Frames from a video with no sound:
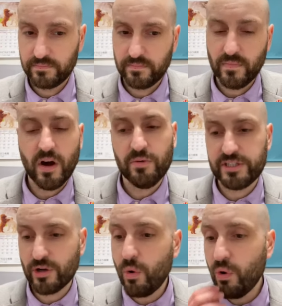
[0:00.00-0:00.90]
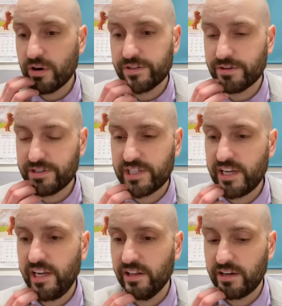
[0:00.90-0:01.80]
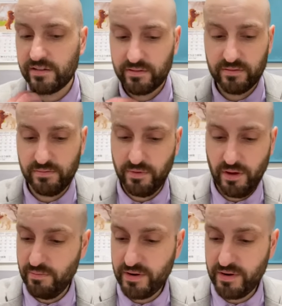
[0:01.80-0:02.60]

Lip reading: Oh, it's or, so it's singular. It might